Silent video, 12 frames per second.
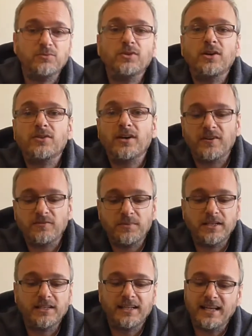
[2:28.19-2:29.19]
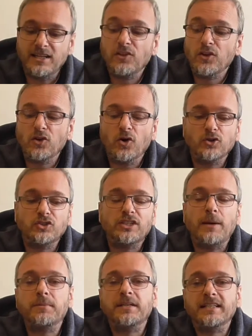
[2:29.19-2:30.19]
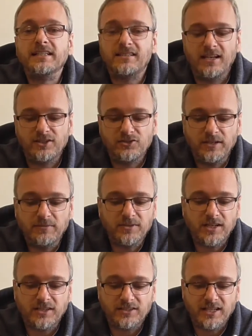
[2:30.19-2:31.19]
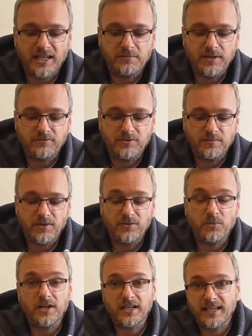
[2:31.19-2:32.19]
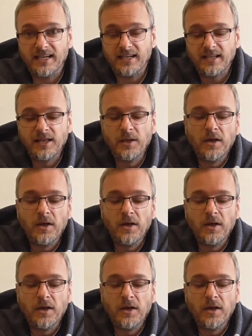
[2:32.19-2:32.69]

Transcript: will know that I've been getting the odd Japanese Sega Dreamcast game every month when I can.